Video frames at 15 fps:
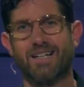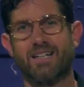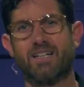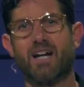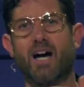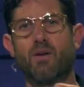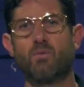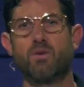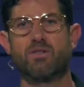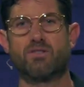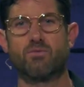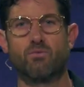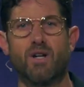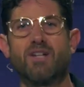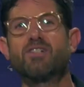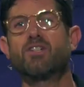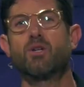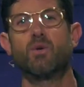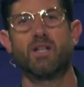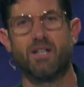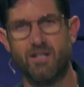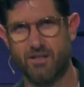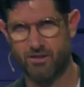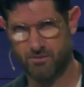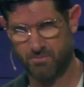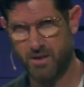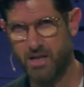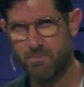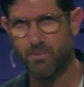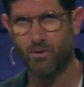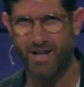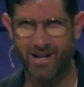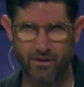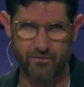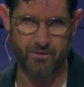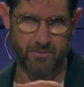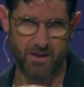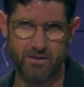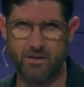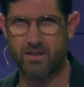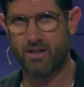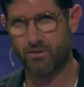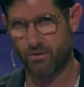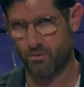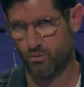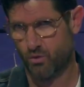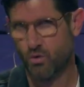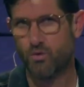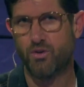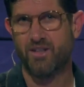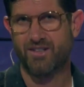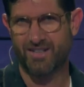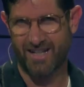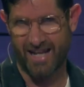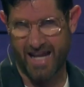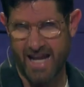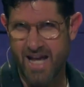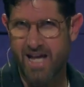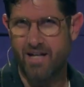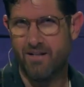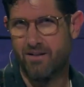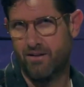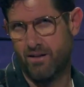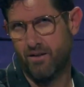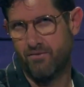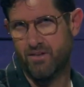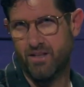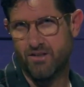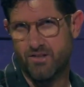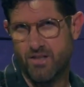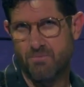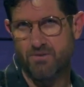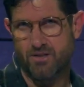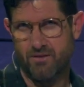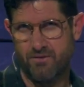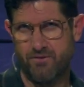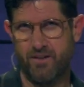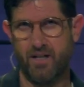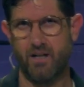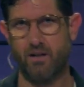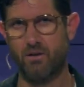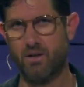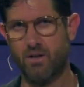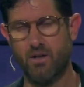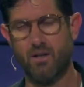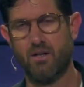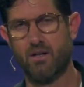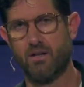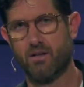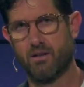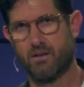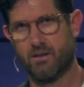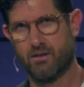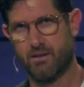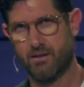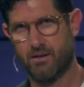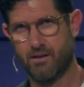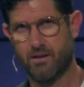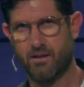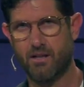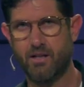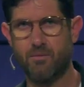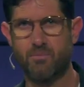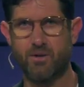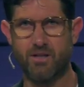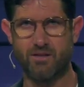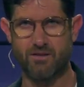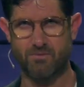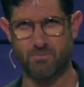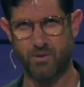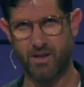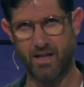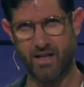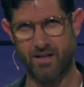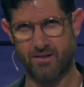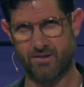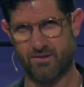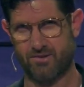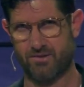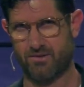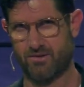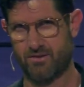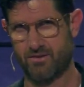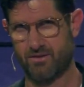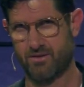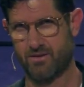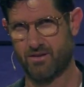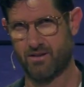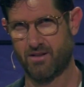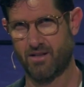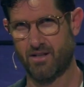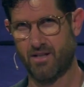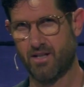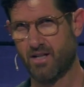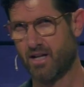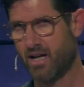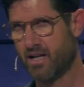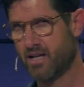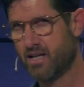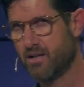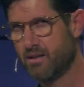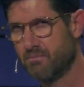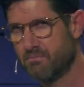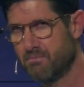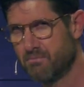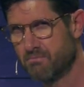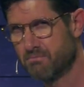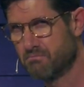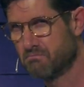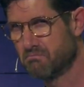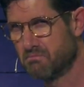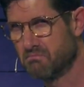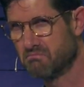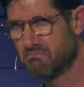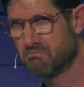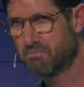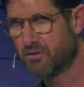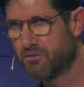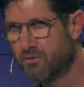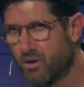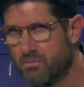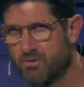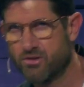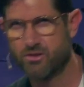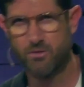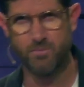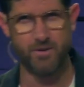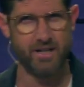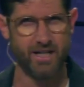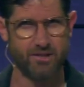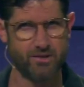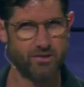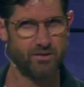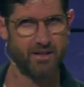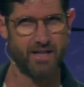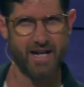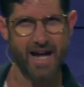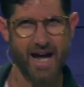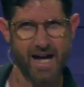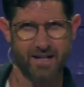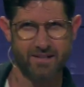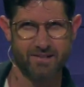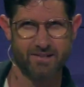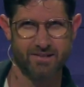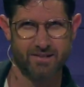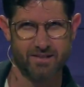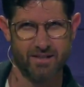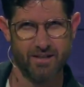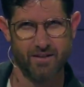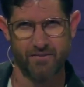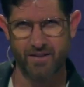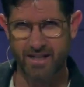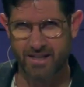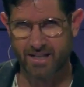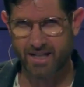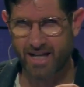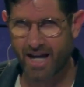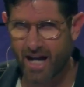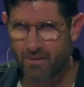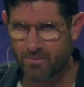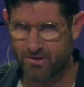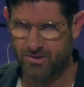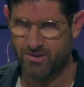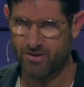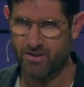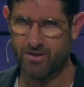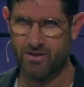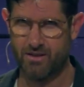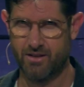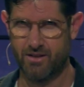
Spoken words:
God was rescuing his people out from underneath the ruthless hand of the Egyptian Pharaoh, he brings plagues. And he performs supernatural acts that capture